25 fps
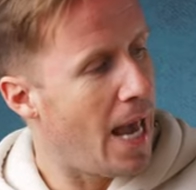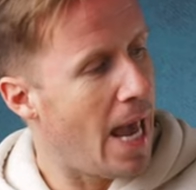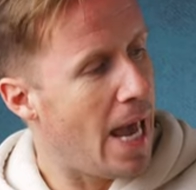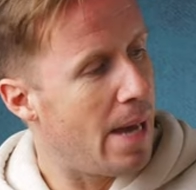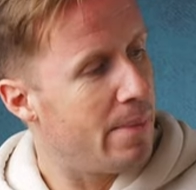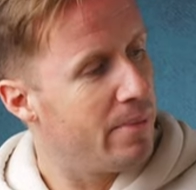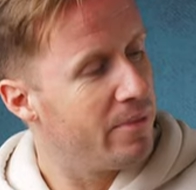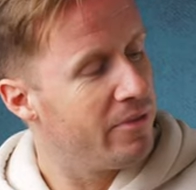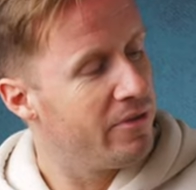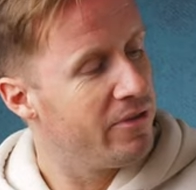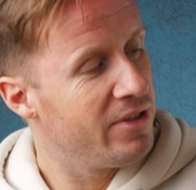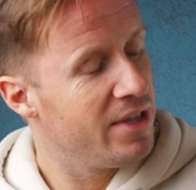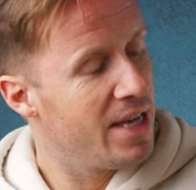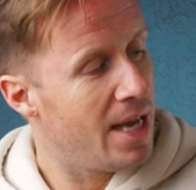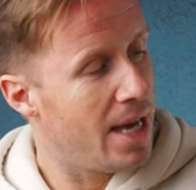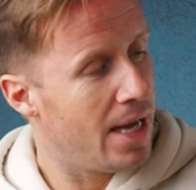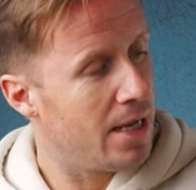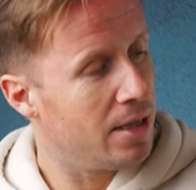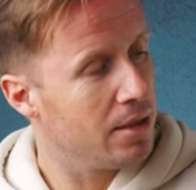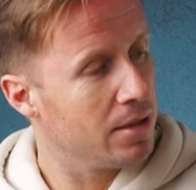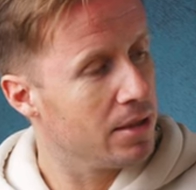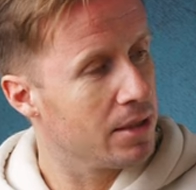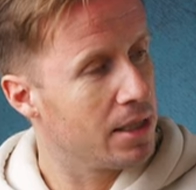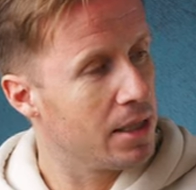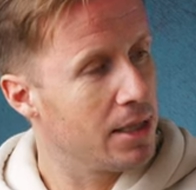
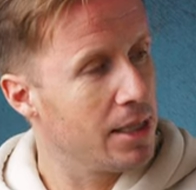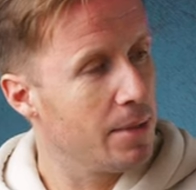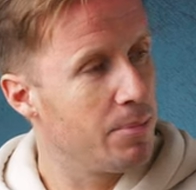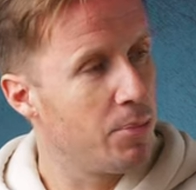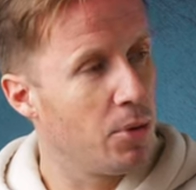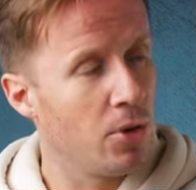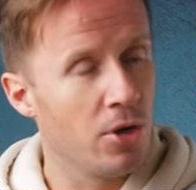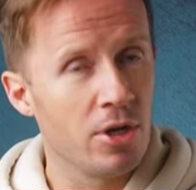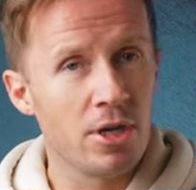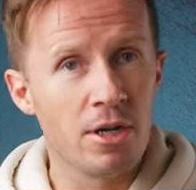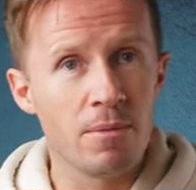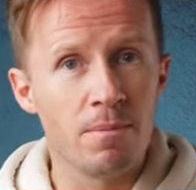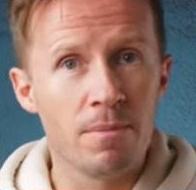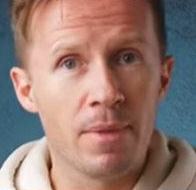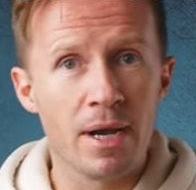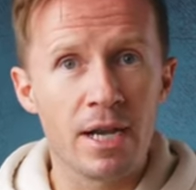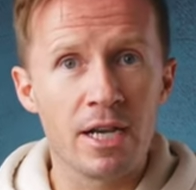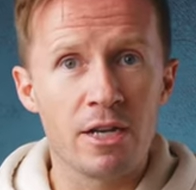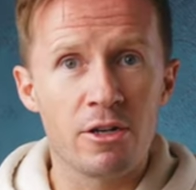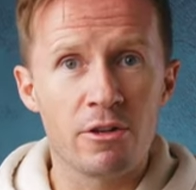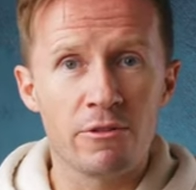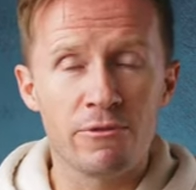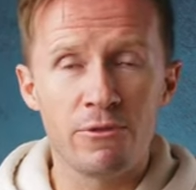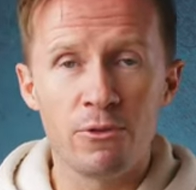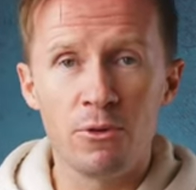MVL clip-on
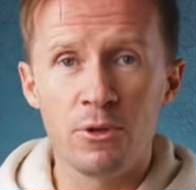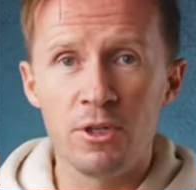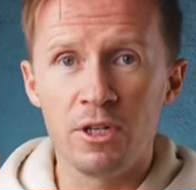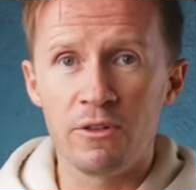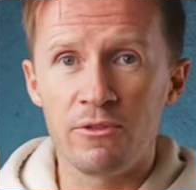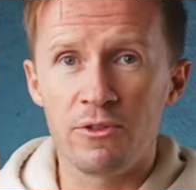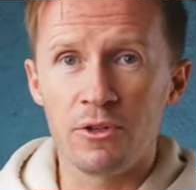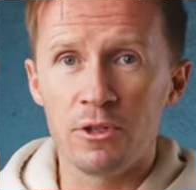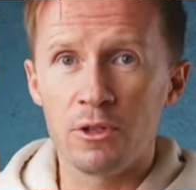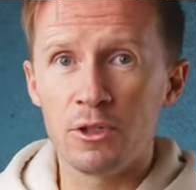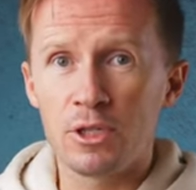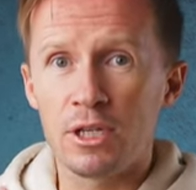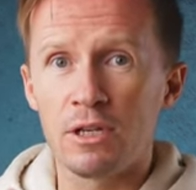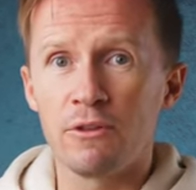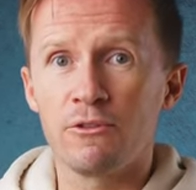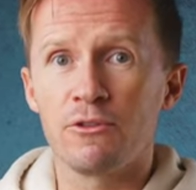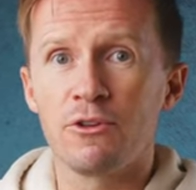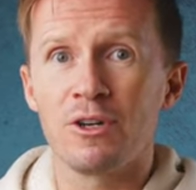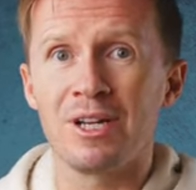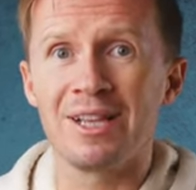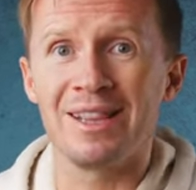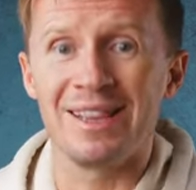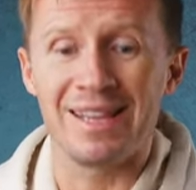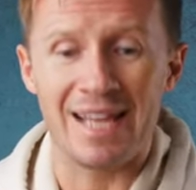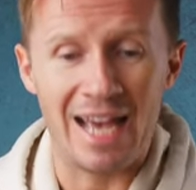microphone, if you're looking
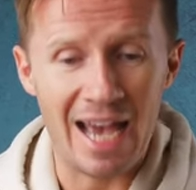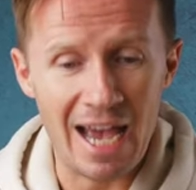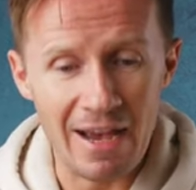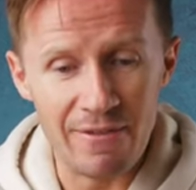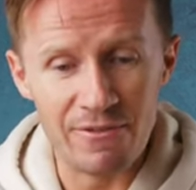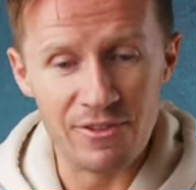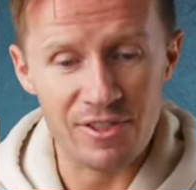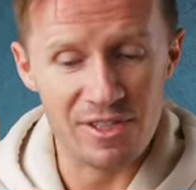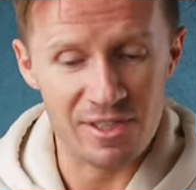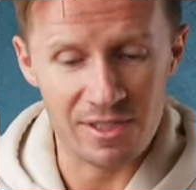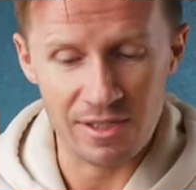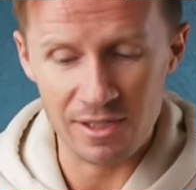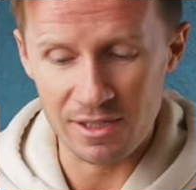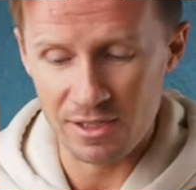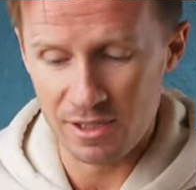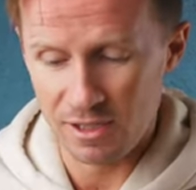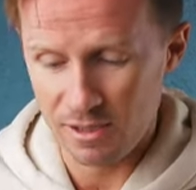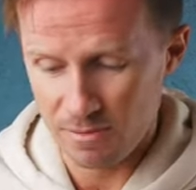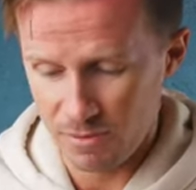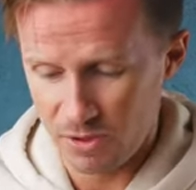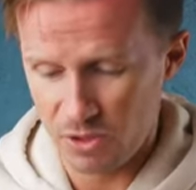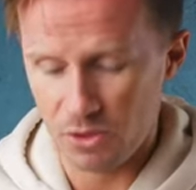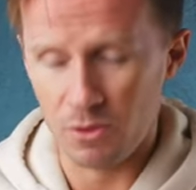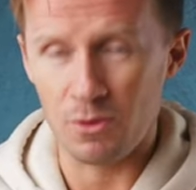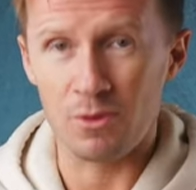for a lav
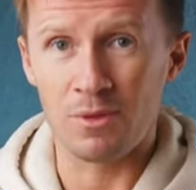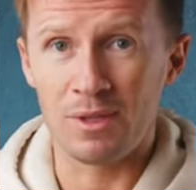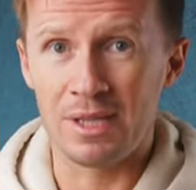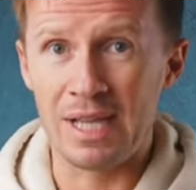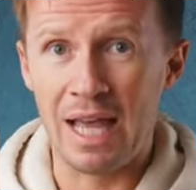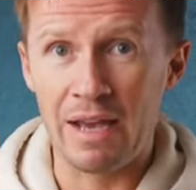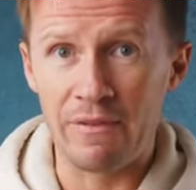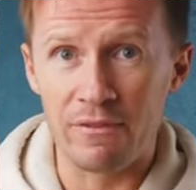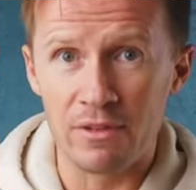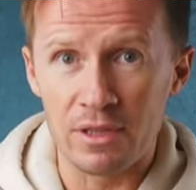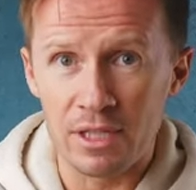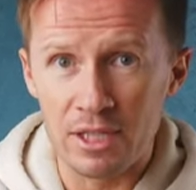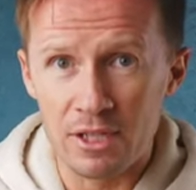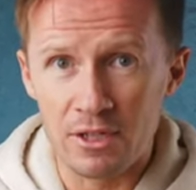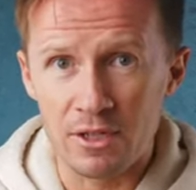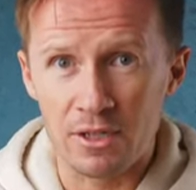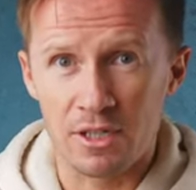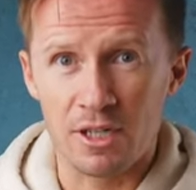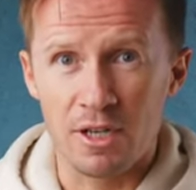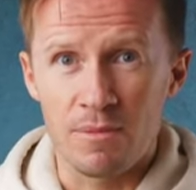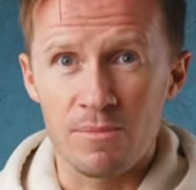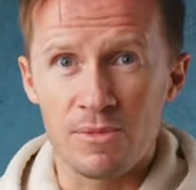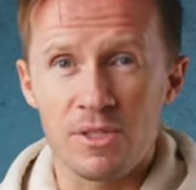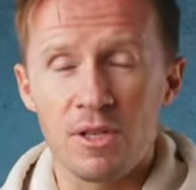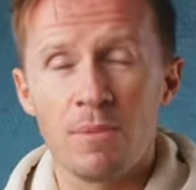system, so lavalier,
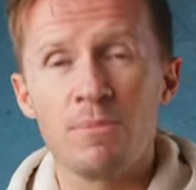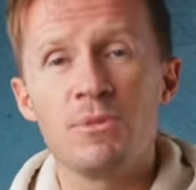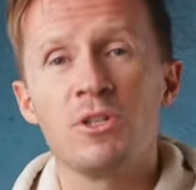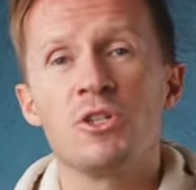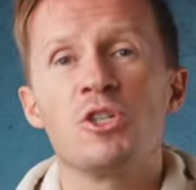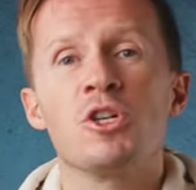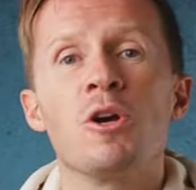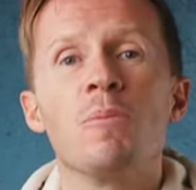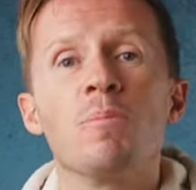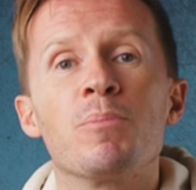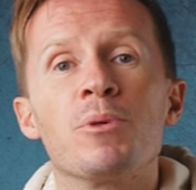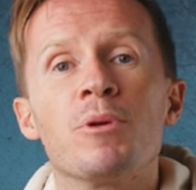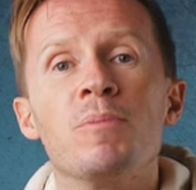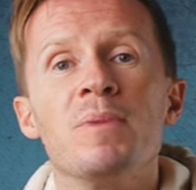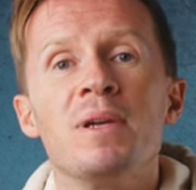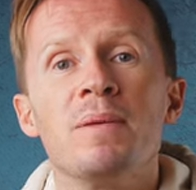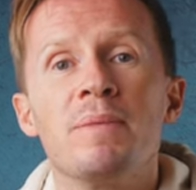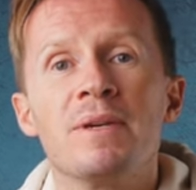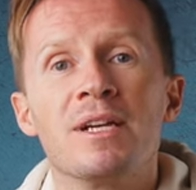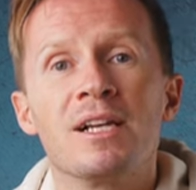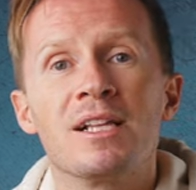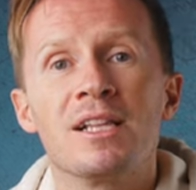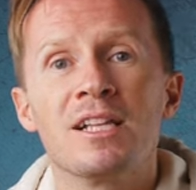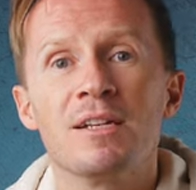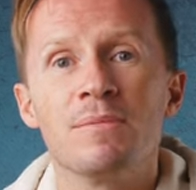comes up your jumper,
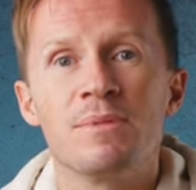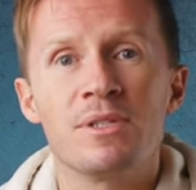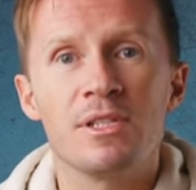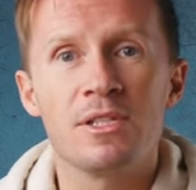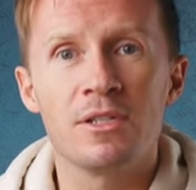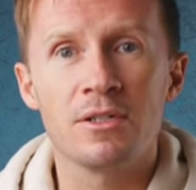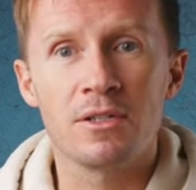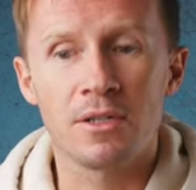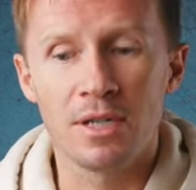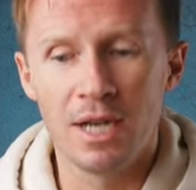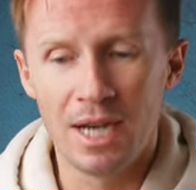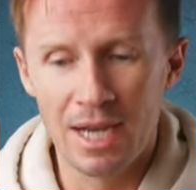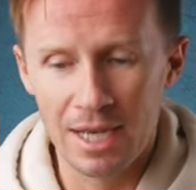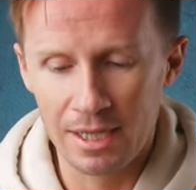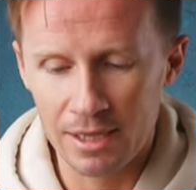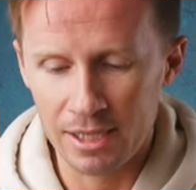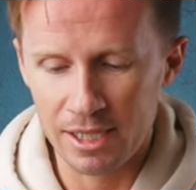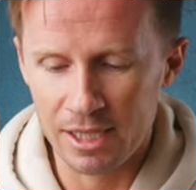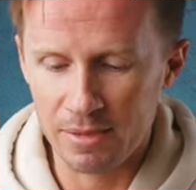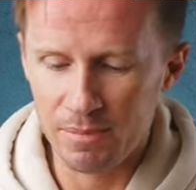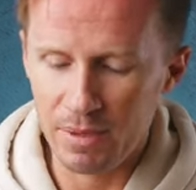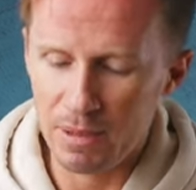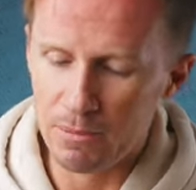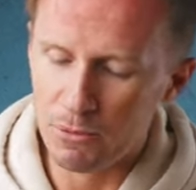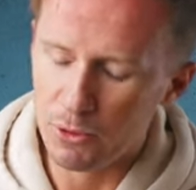maybe clips here, a
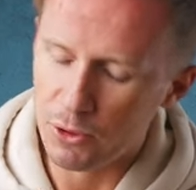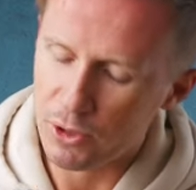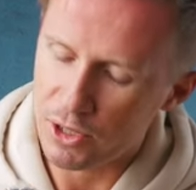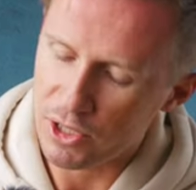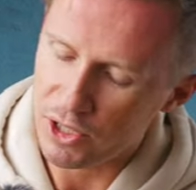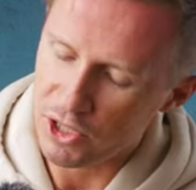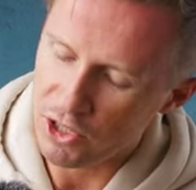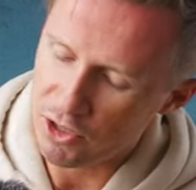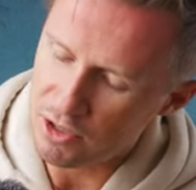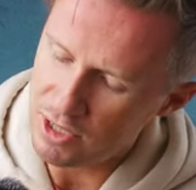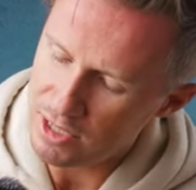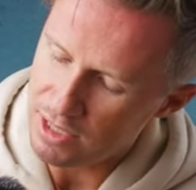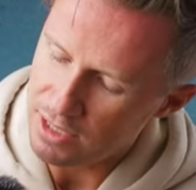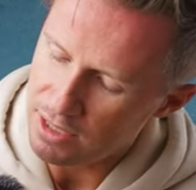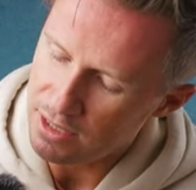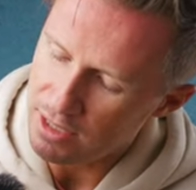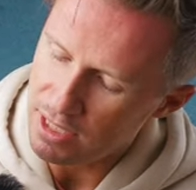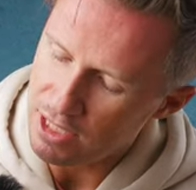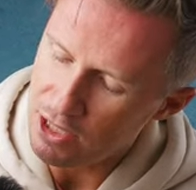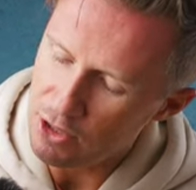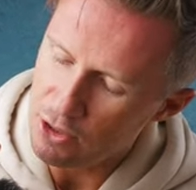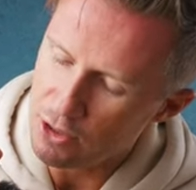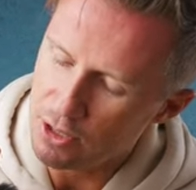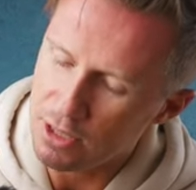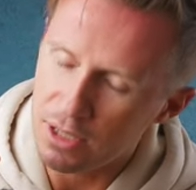little bit more discreet, and
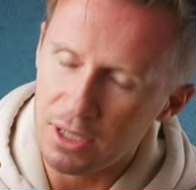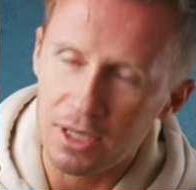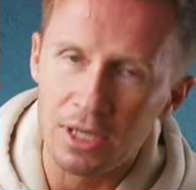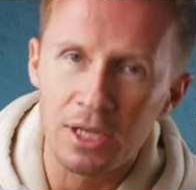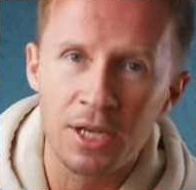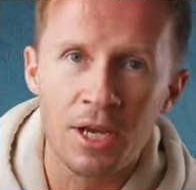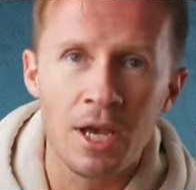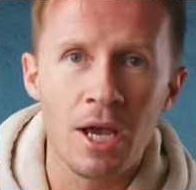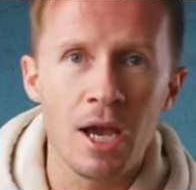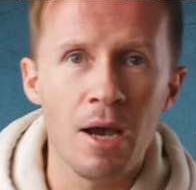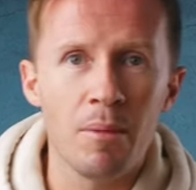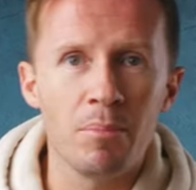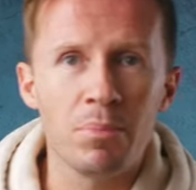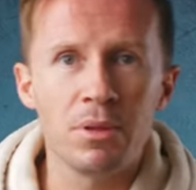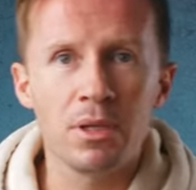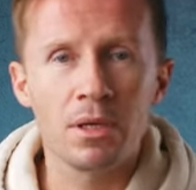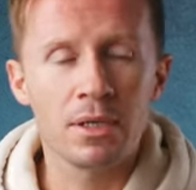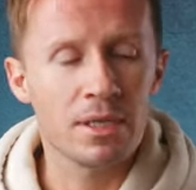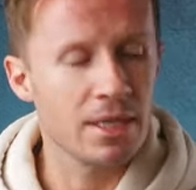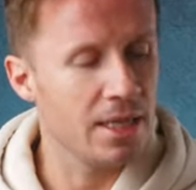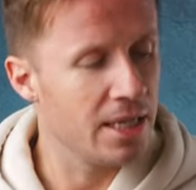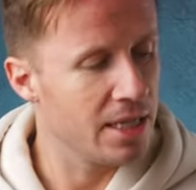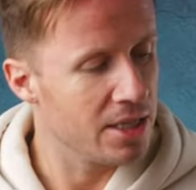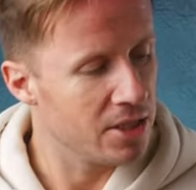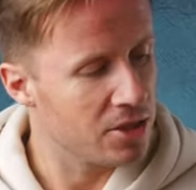then you can
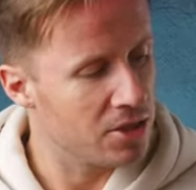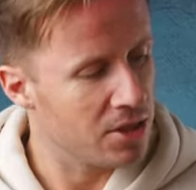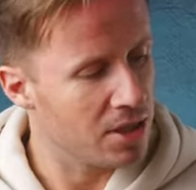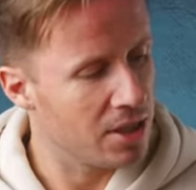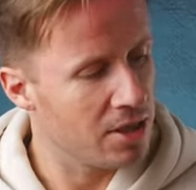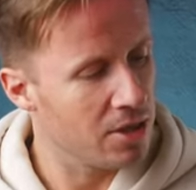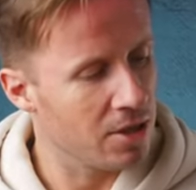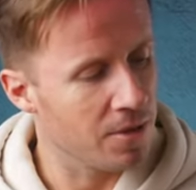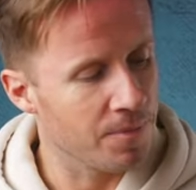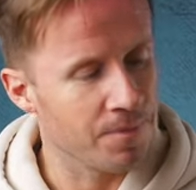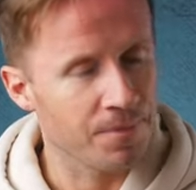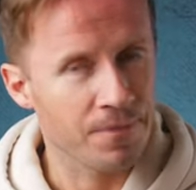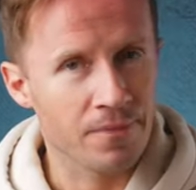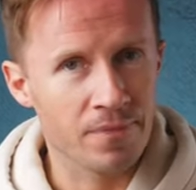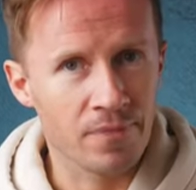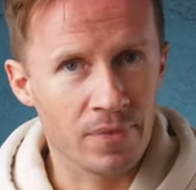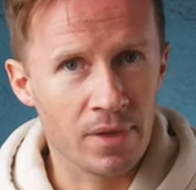plug it into here.